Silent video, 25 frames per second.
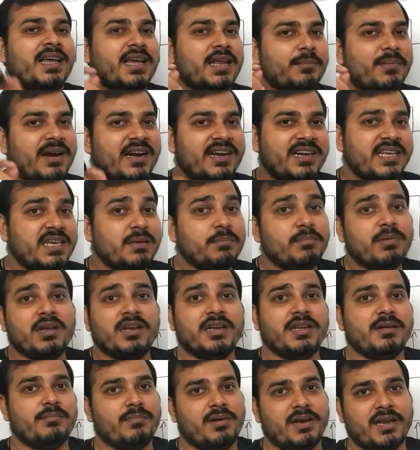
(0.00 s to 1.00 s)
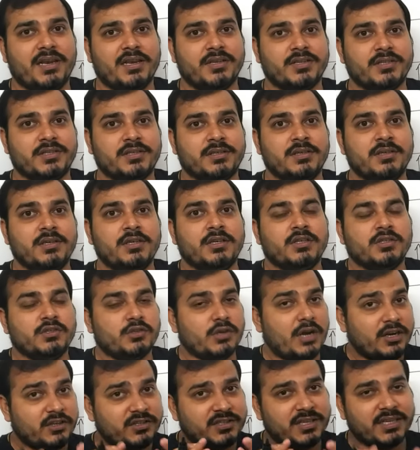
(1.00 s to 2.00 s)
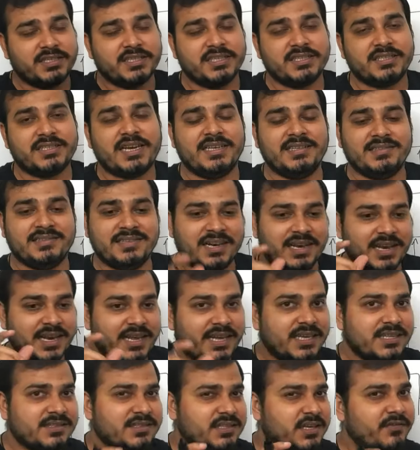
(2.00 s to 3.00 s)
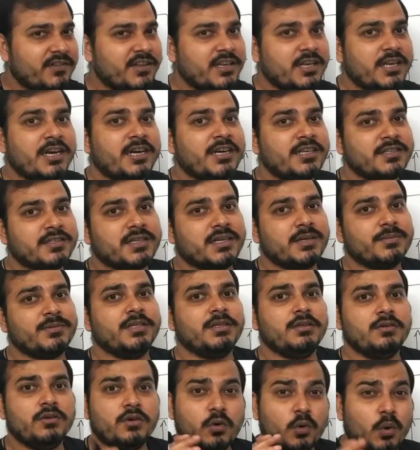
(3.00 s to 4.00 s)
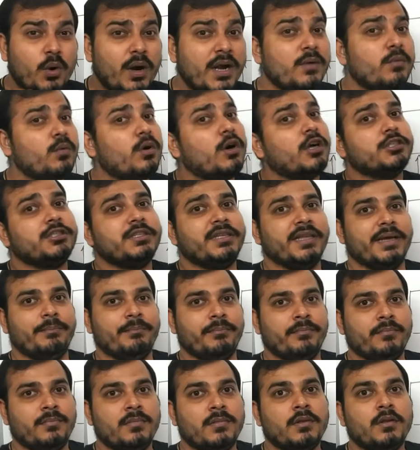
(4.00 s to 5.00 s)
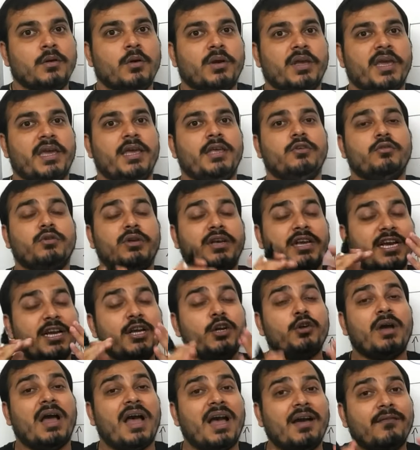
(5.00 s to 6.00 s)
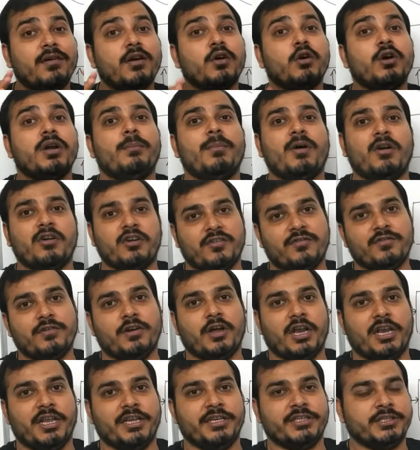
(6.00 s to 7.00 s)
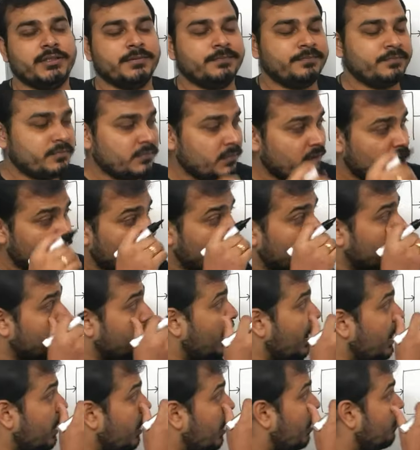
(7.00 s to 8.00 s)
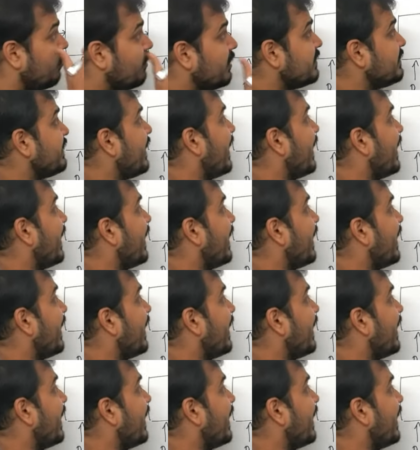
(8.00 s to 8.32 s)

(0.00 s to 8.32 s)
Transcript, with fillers: in my deep learning playlist so i'd suggest guys the link is given in the description go and watch them okay you need to have a good amount of knowledge now how does